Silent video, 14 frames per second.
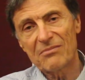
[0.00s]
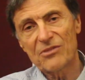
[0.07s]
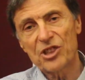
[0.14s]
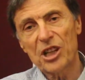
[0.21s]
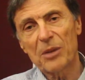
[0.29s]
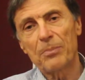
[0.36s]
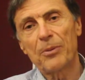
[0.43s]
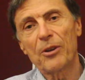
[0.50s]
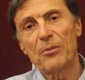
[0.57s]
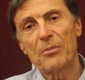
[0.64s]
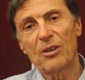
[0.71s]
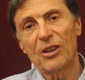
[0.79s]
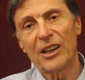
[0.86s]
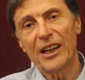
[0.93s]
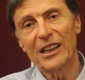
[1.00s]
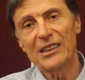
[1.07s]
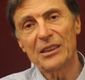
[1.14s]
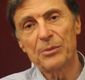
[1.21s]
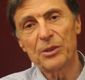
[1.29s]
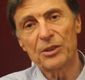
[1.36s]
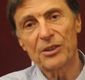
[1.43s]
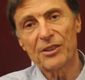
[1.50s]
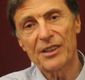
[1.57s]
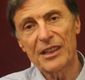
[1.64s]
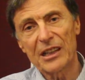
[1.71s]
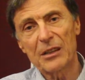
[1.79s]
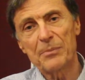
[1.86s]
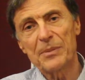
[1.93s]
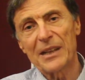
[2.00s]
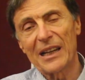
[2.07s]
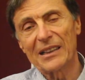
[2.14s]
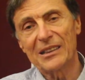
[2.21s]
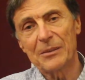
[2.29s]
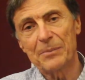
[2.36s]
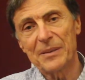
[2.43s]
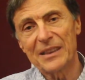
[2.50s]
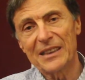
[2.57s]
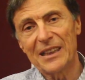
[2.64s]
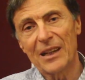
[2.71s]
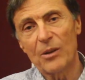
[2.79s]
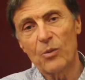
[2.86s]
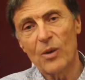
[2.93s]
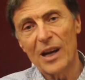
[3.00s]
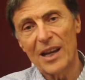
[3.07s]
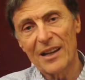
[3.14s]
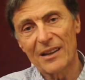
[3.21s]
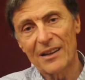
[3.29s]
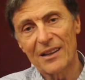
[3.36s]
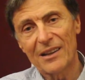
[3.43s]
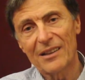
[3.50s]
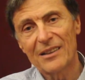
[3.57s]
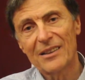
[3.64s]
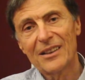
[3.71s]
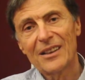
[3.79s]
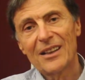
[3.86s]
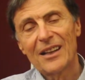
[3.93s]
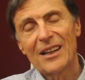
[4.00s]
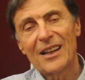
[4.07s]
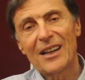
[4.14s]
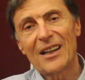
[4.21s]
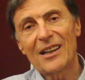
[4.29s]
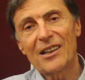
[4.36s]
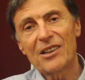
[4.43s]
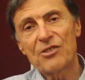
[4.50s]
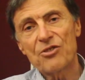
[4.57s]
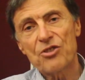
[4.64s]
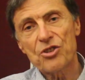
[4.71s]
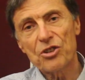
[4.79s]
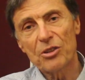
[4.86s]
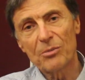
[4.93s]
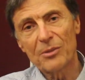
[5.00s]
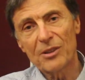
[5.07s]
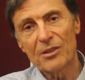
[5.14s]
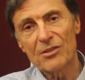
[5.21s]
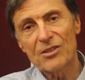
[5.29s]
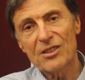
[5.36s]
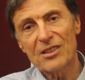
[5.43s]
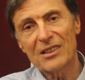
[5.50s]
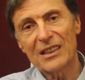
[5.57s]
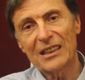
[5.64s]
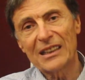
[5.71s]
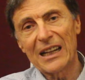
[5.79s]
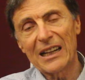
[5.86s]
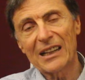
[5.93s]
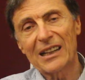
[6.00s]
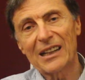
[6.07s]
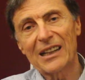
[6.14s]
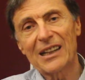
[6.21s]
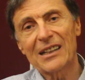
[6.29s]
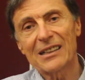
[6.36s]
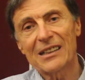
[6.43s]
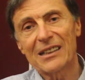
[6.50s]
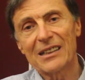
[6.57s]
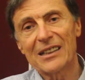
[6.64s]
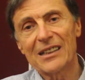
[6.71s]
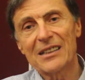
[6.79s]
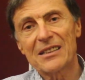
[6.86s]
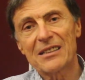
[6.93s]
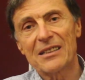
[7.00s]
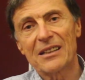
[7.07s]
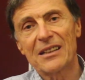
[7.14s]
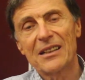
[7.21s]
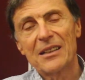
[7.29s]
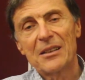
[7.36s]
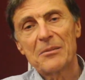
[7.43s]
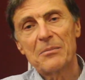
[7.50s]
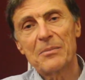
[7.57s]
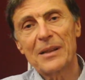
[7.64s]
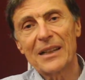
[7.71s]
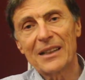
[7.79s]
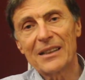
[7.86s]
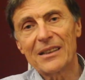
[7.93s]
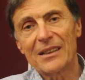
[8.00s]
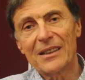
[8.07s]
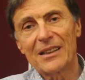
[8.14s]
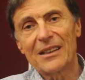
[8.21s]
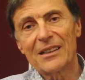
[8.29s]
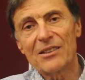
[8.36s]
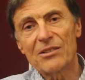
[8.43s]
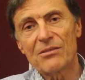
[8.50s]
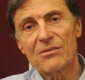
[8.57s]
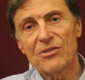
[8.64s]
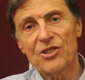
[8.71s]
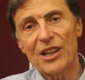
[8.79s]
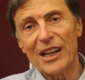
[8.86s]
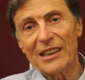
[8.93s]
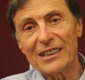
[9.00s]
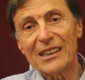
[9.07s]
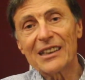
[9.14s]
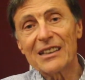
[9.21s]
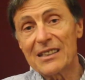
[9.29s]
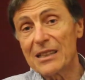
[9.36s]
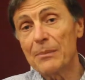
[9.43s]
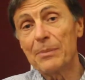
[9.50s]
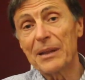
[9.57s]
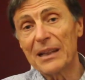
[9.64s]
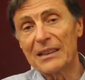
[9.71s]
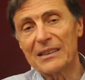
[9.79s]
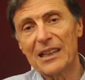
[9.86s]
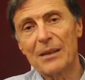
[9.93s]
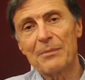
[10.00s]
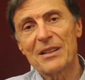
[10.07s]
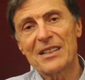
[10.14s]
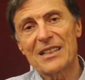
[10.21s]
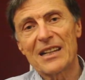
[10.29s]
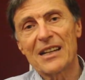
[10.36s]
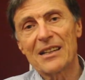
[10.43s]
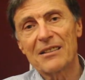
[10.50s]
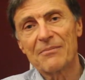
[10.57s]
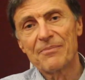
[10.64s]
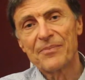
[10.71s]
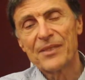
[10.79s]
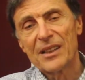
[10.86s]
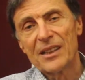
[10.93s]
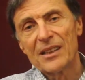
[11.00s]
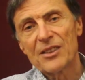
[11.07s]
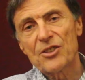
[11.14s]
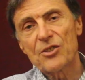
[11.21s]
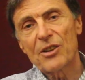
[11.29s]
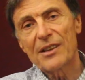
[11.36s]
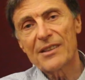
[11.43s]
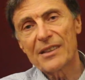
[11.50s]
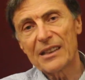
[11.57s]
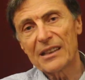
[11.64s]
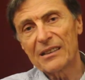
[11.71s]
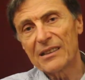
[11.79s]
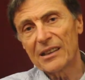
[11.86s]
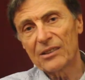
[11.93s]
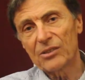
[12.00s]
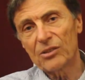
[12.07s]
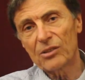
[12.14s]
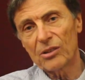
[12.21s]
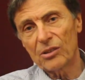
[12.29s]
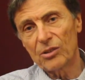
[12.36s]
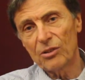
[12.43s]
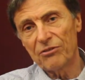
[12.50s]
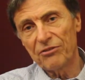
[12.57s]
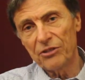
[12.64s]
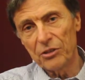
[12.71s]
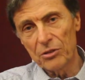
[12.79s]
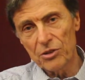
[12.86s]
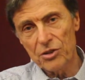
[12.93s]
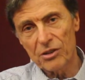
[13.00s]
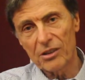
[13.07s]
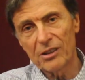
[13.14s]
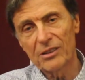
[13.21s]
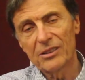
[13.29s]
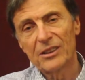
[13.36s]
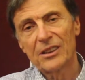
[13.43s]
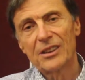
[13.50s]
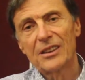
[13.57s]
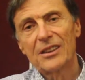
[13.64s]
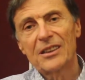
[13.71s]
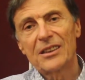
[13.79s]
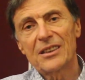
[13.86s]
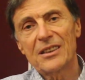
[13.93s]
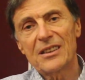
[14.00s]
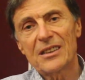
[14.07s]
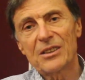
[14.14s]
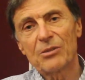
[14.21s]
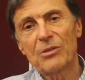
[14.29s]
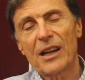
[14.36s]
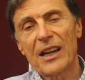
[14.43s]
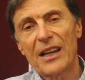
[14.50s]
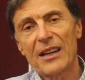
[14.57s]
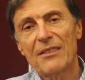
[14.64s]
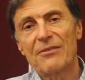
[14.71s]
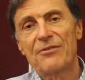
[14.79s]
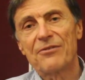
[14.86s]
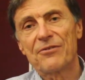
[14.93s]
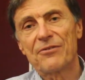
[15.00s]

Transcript: checkpoint blockade immunotherapy, anti-PD-L1, in tumors that are characterized by genetic instability, MSI. So I think that the future is to have